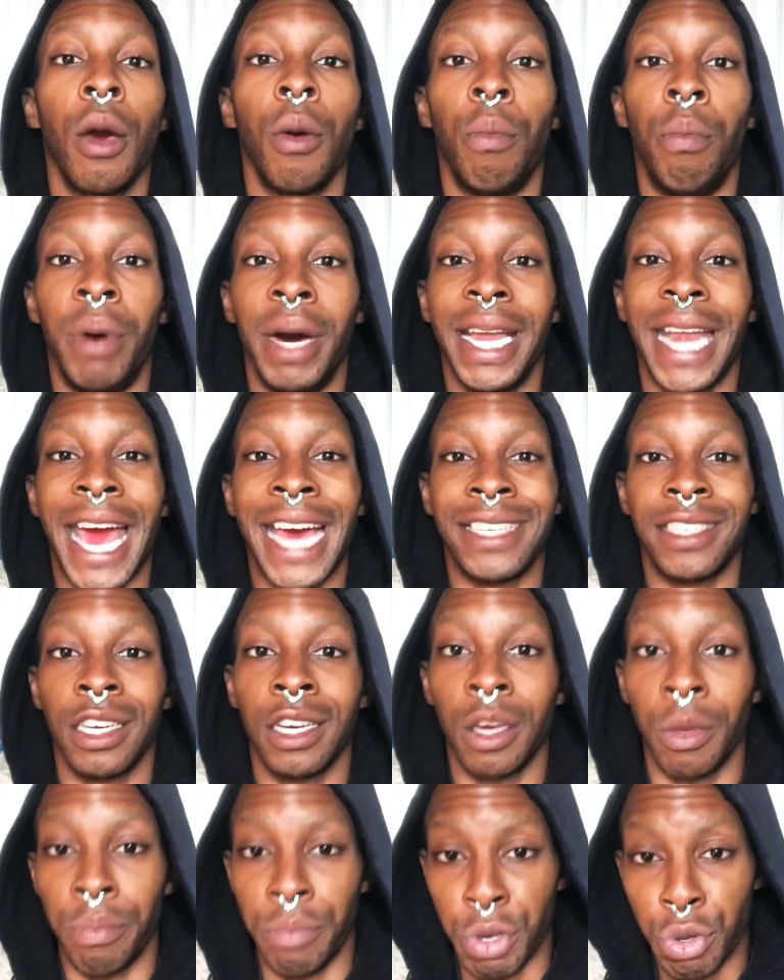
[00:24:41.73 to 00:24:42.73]
but as a
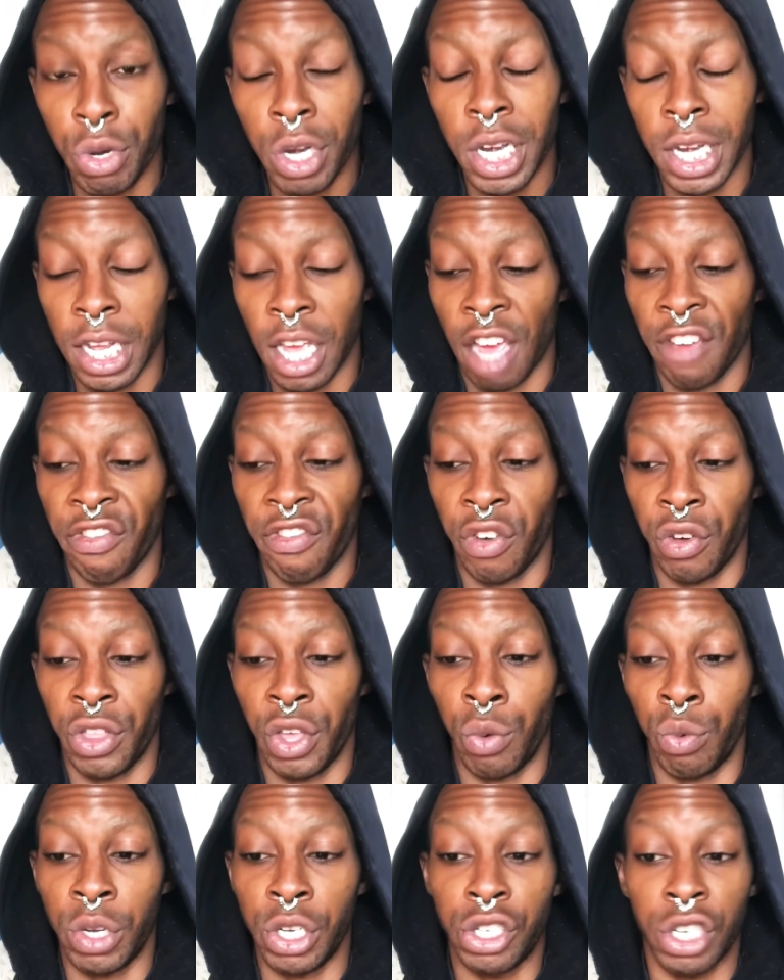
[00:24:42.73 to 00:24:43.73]
community i feel that
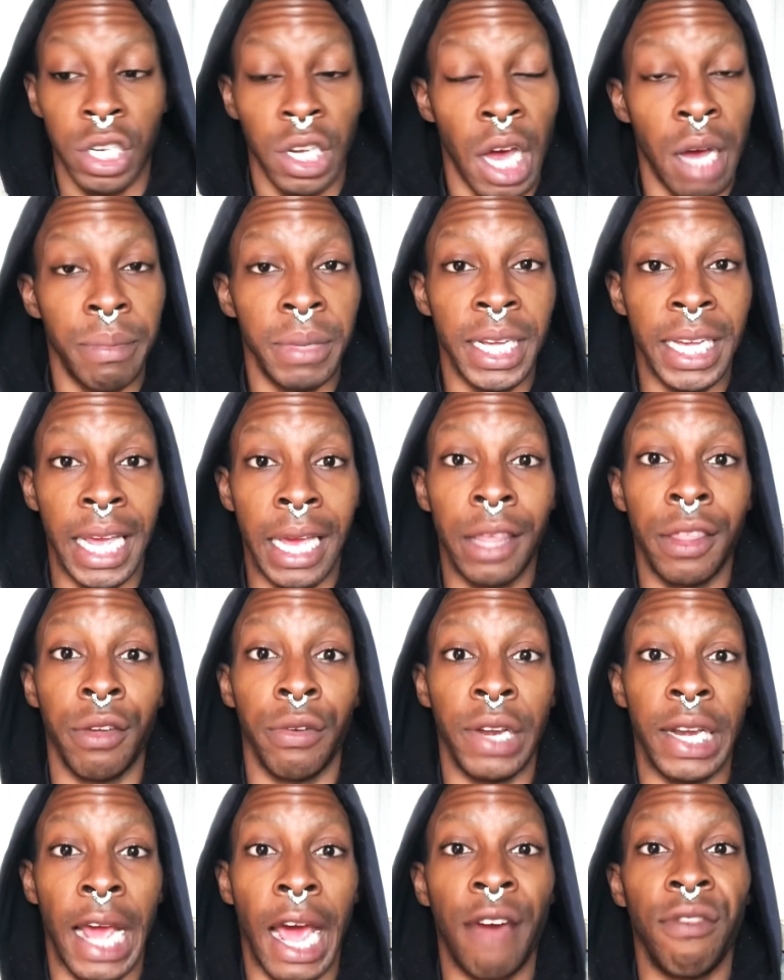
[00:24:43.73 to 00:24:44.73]
we should come together
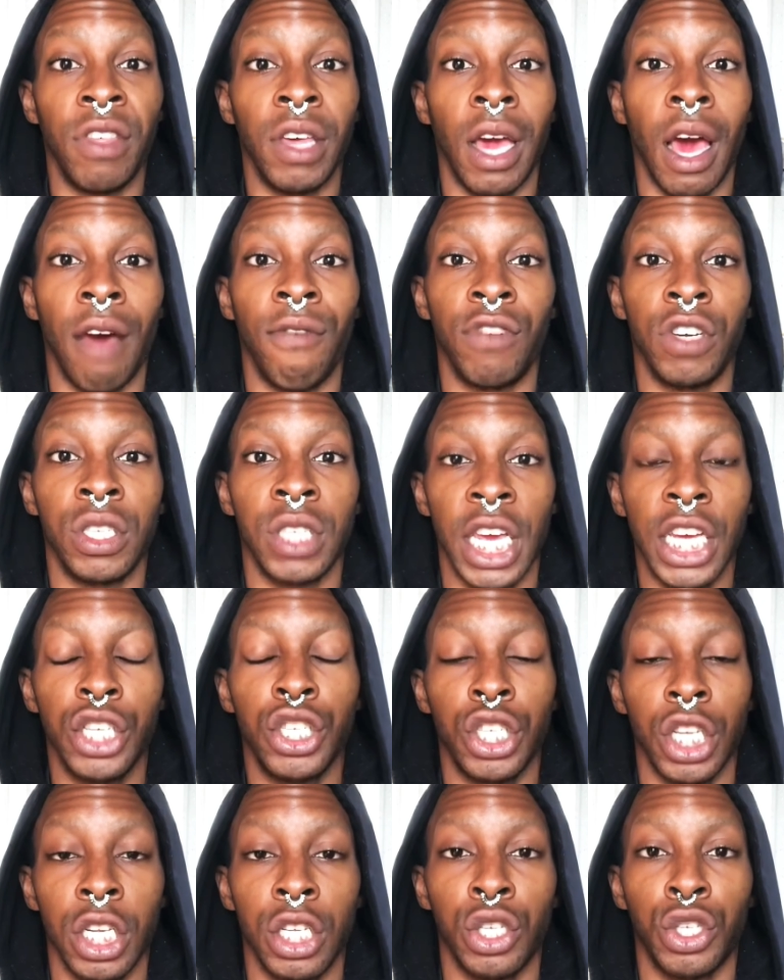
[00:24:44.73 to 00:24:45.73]
and have the
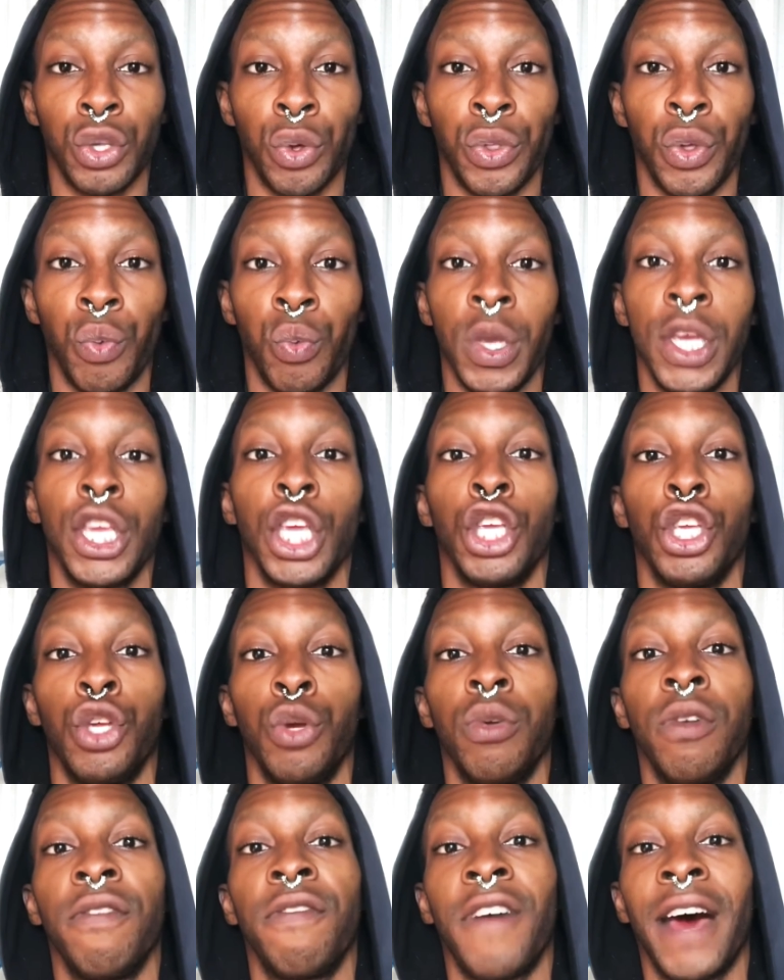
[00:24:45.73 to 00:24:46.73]
conversation so that we can
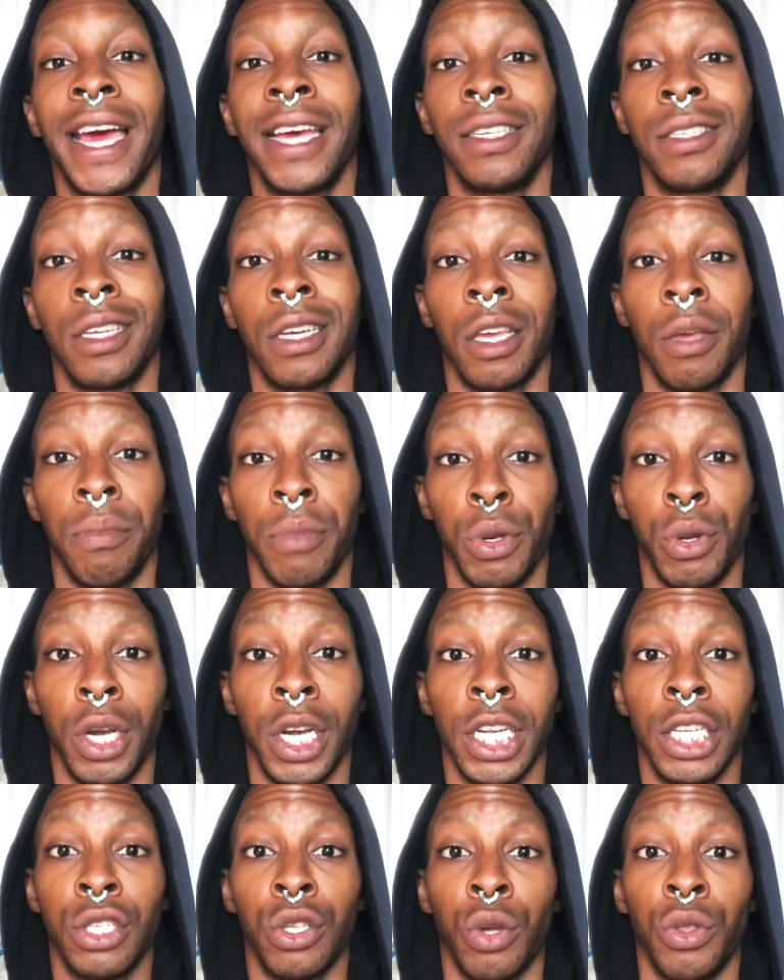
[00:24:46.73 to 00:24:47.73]
unify as a
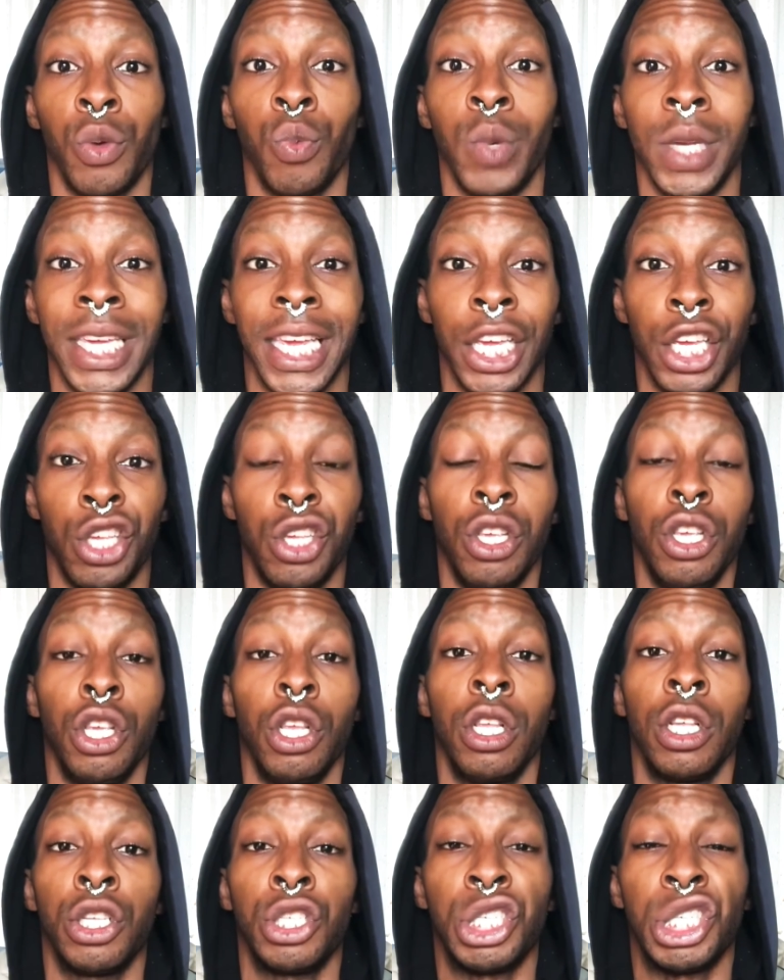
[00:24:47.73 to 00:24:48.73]
community so that we can
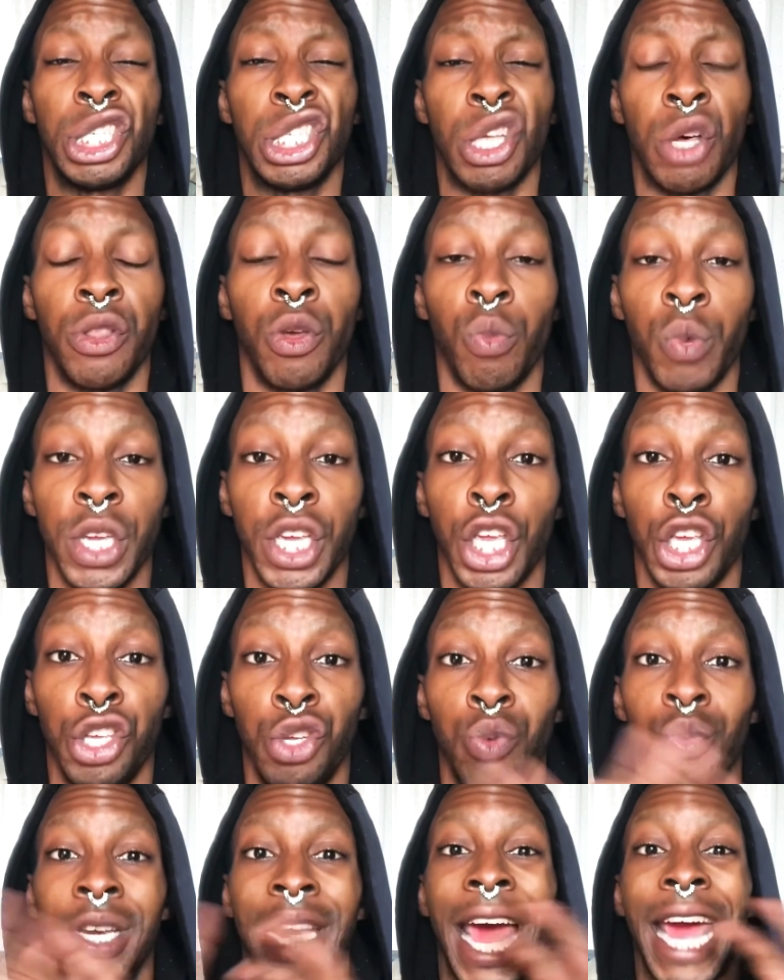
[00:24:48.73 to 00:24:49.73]
so that we can
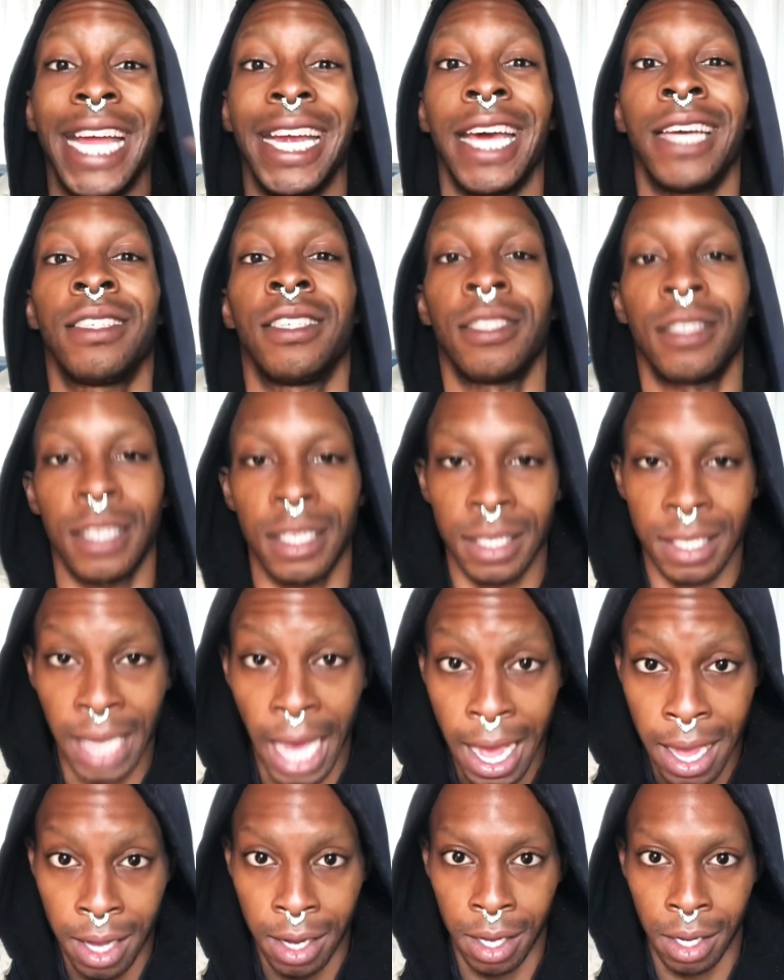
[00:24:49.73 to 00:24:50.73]
unite as a
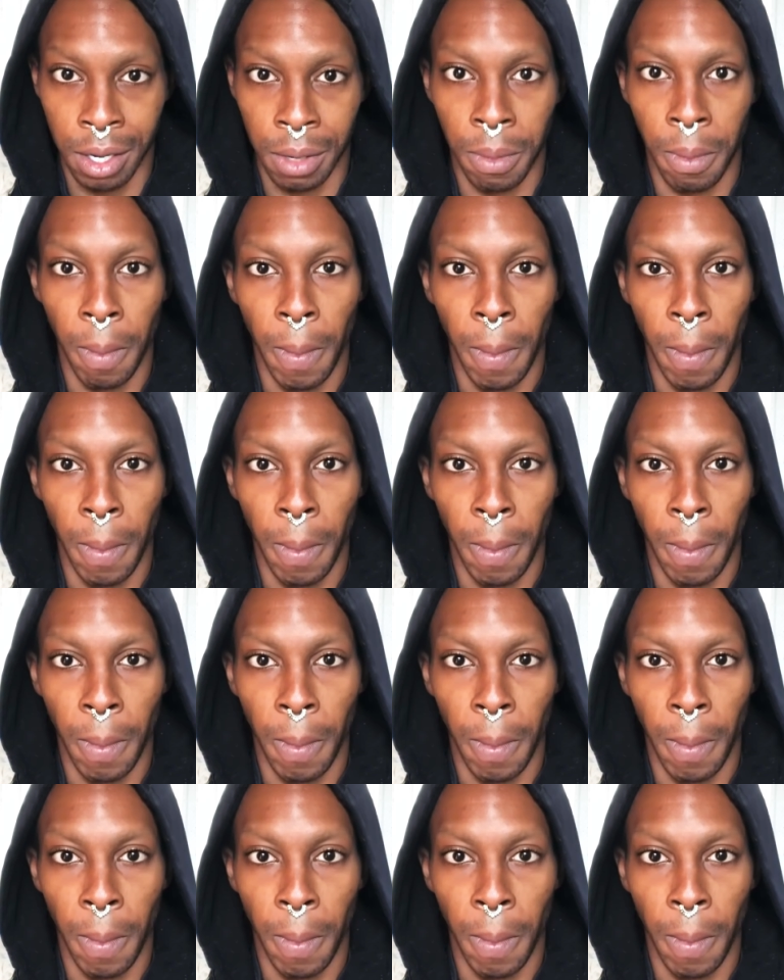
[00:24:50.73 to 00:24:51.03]
society